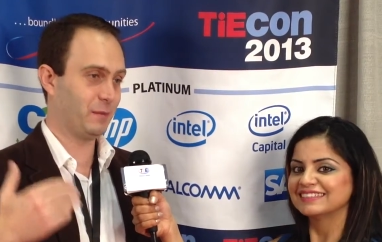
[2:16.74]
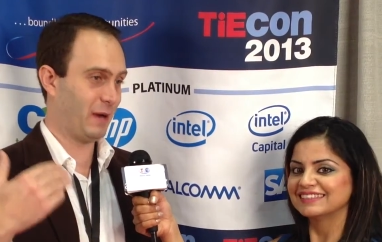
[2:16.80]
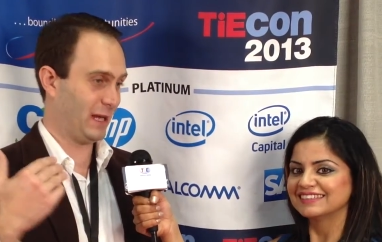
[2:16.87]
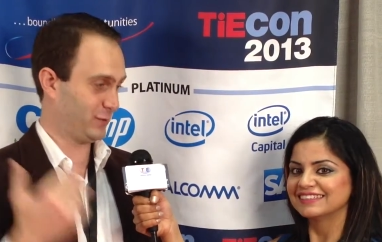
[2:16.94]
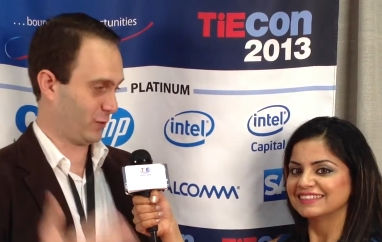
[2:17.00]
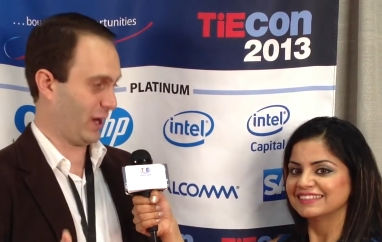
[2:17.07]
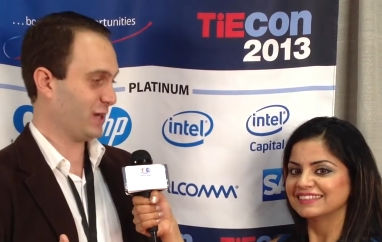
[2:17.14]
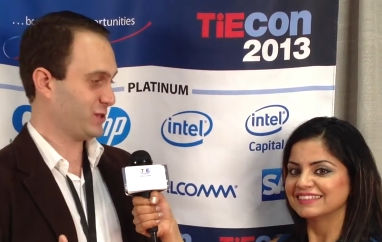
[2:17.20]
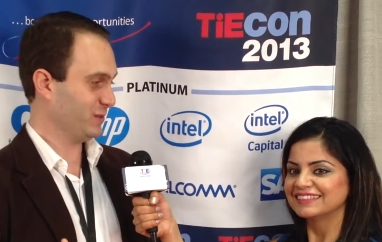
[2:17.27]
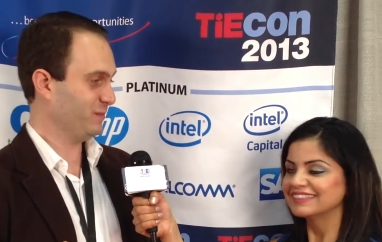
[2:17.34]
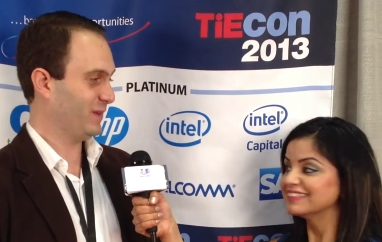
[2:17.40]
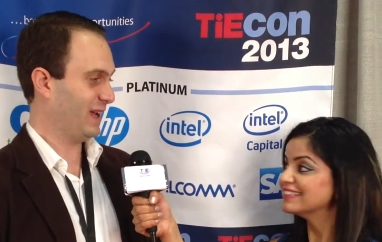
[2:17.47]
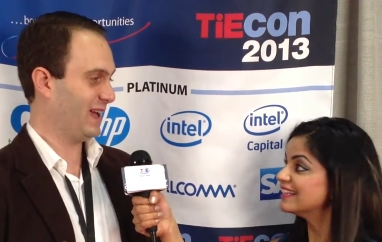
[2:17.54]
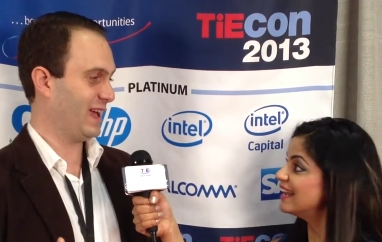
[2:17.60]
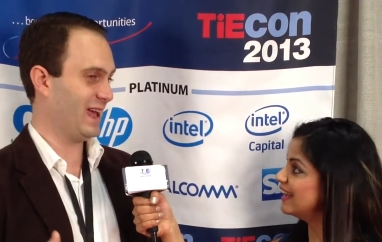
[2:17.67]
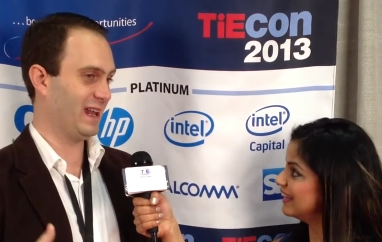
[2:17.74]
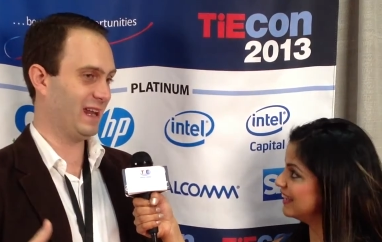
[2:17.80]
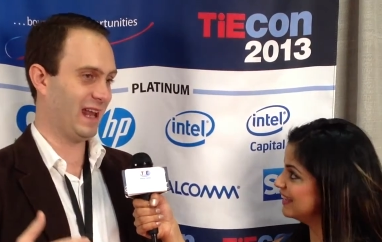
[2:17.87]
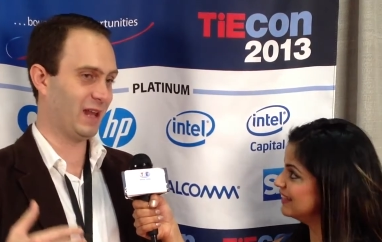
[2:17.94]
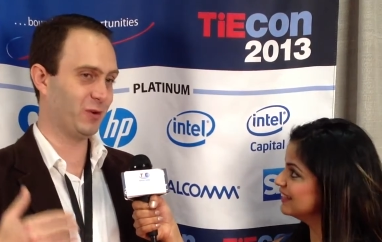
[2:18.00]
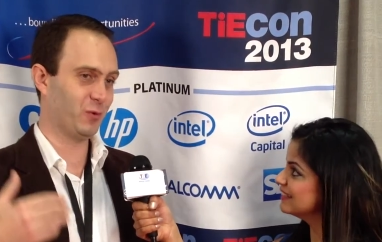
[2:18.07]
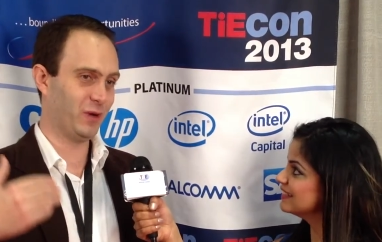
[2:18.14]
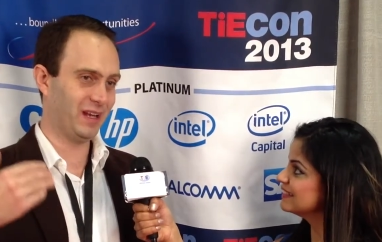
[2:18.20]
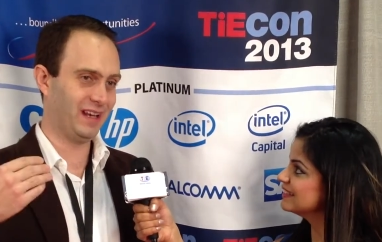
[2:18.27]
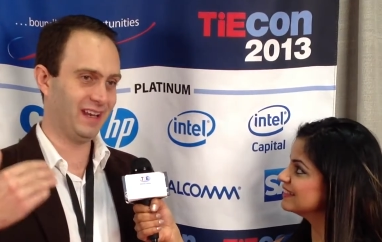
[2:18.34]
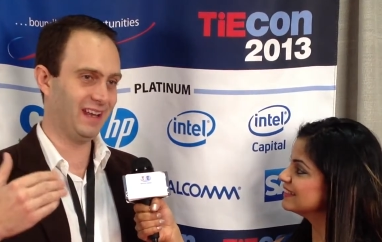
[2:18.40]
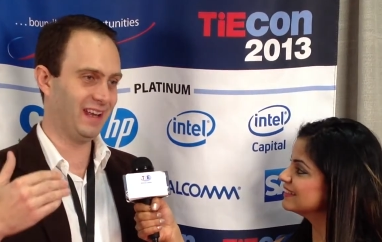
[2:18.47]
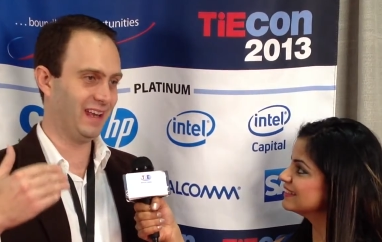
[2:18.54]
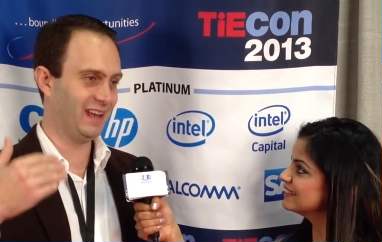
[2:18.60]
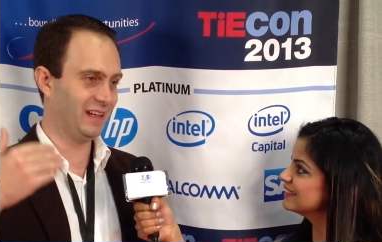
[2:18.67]
Speaker 1: the bias for action and, and
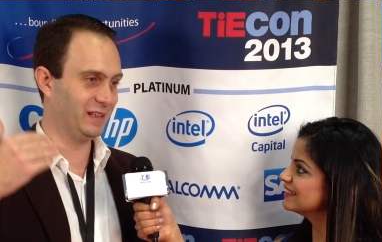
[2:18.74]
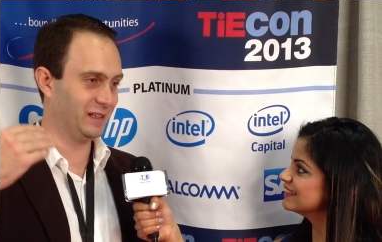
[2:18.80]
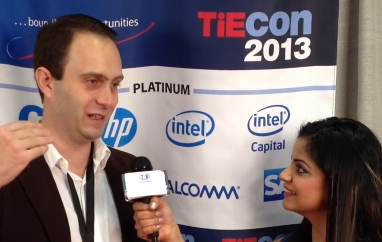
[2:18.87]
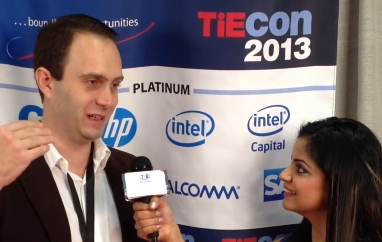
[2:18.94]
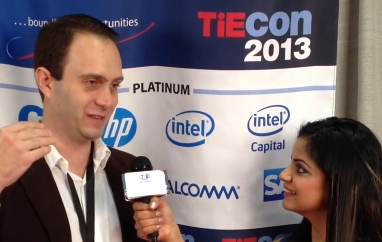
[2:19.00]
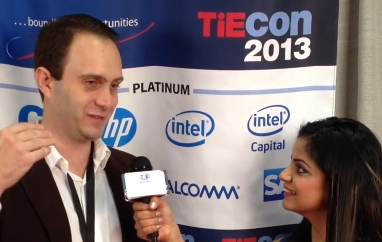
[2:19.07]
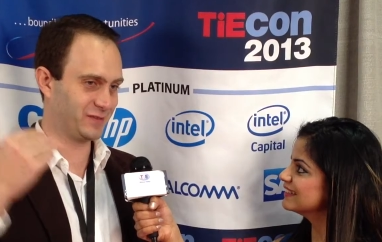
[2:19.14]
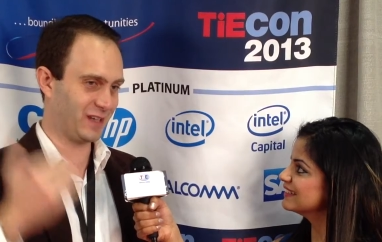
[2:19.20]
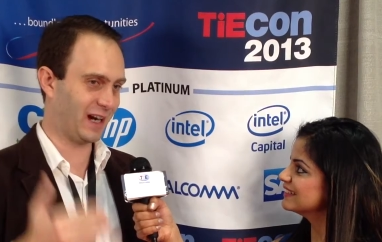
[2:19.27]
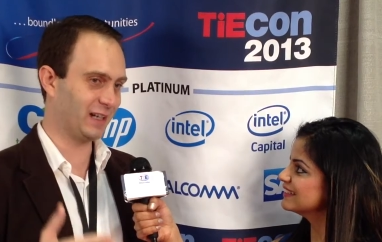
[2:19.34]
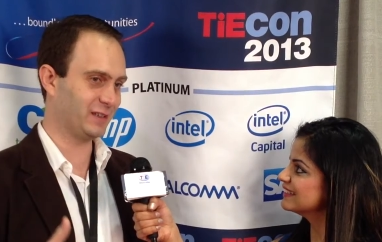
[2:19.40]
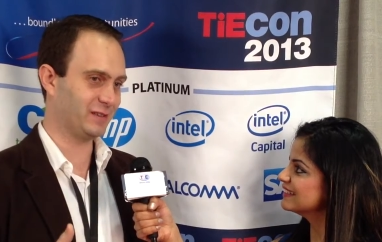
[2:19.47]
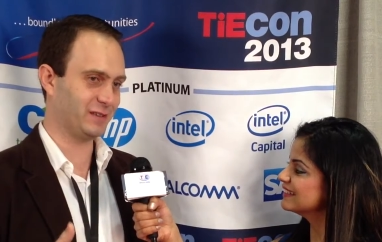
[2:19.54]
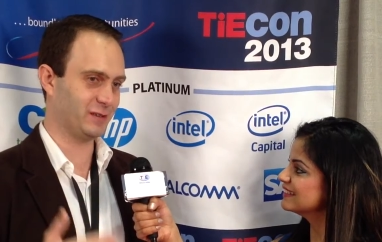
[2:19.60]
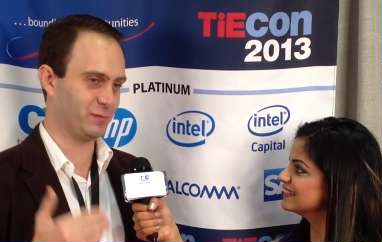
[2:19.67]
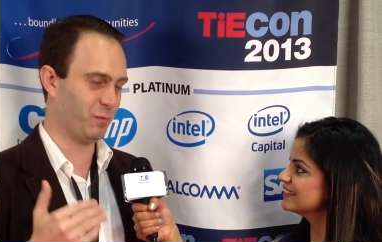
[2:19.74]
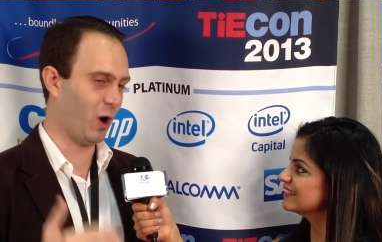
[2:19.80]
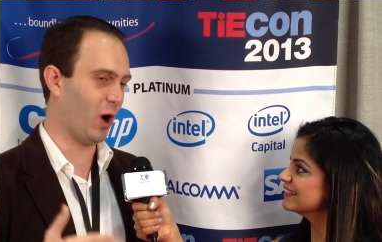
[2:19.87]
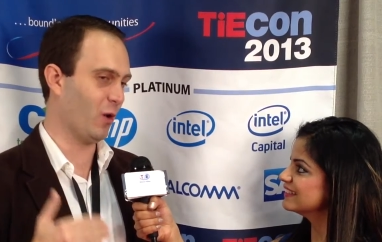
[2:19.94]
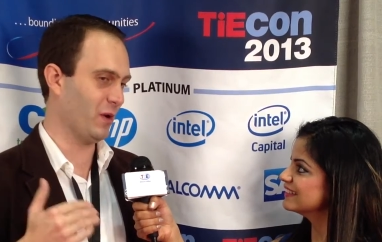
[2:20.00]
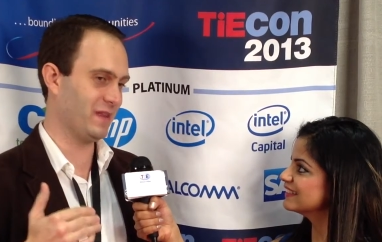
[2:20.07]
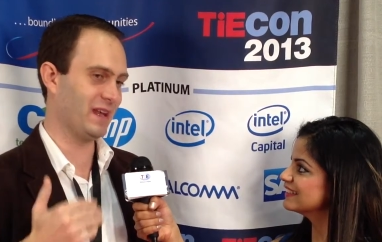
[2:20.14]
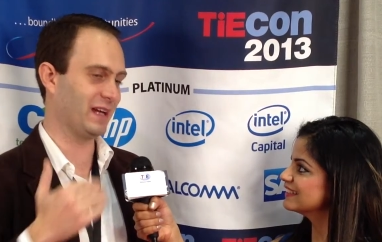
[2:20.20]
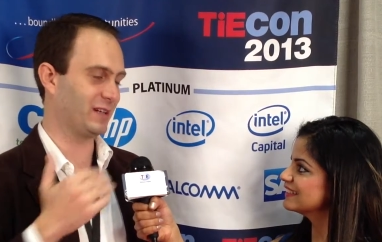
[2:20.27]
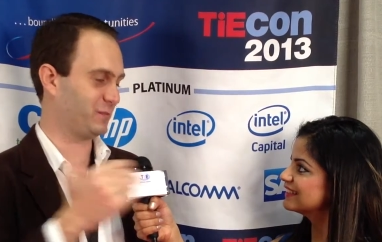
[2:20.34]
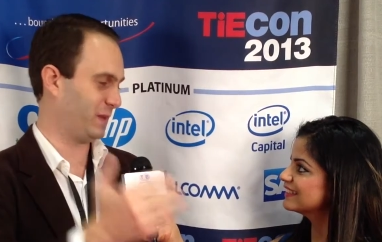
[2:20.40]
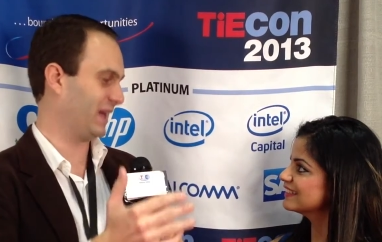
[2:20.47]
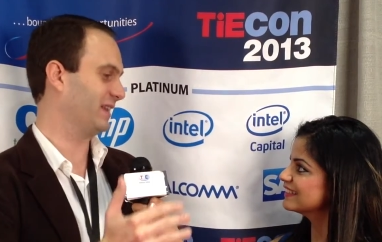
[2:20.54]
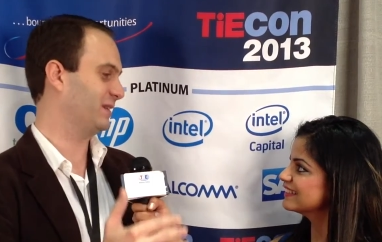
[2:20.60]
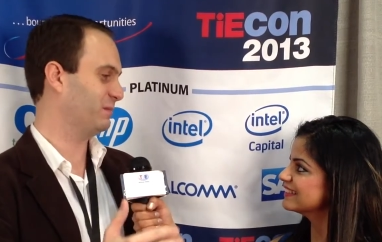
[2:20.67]
really start small and then
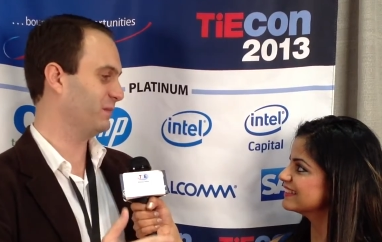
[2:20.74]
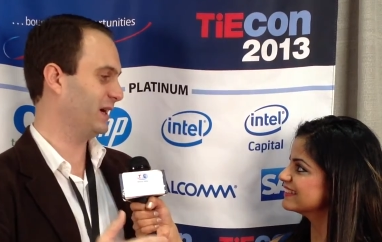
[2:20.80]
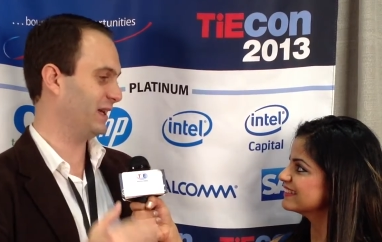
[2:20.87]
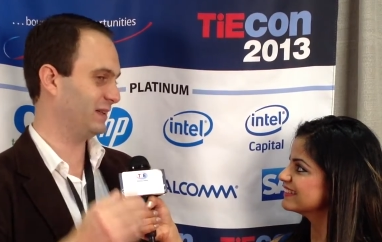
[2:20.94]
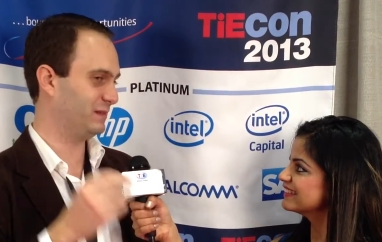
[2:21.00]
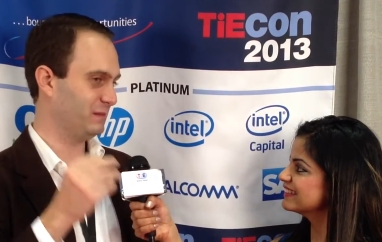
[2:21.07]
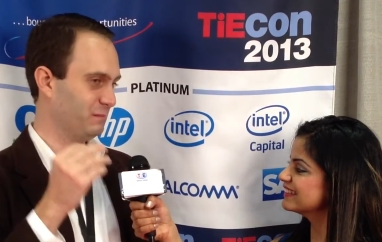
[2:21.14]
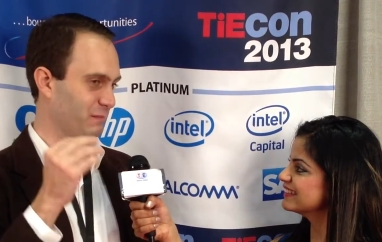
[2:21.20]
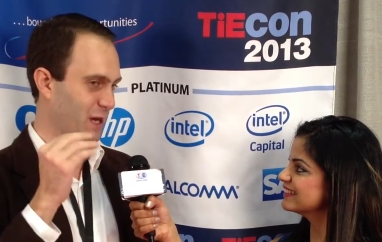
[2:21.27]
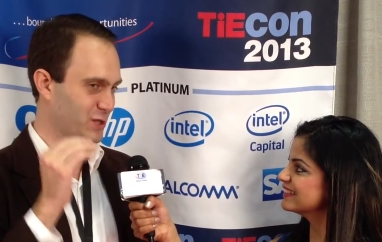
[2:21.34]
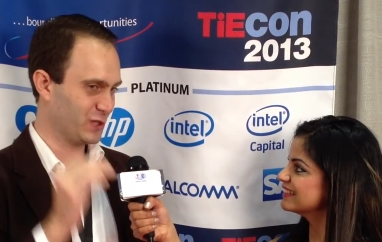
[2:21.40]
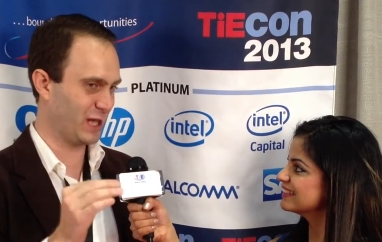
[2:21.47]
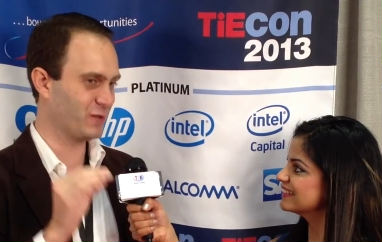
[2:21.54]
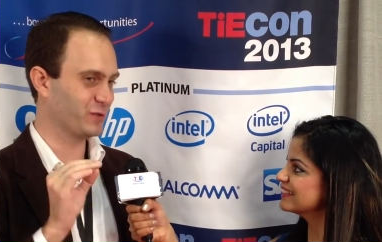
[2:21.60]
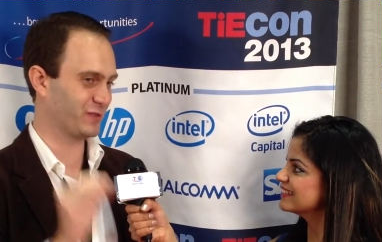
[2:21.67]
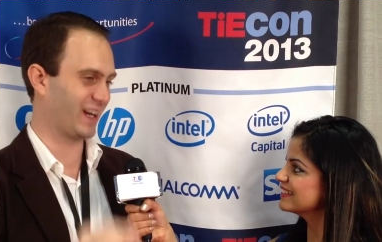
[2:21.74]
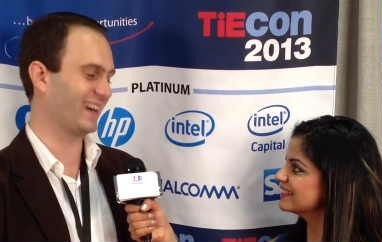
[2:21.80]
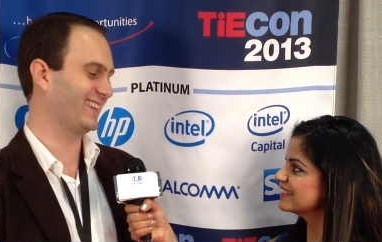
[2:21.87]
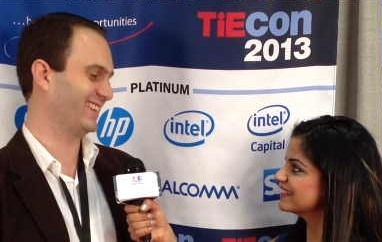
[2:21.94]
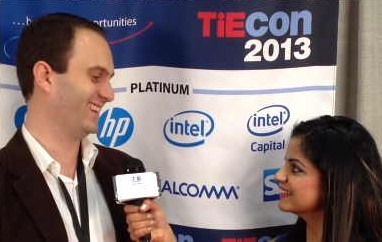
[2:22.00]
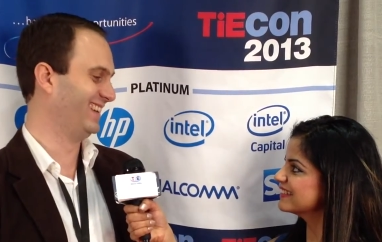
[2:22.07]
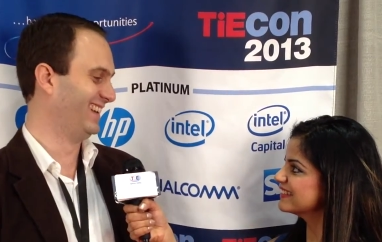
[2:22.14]
expand, but make sure that you start.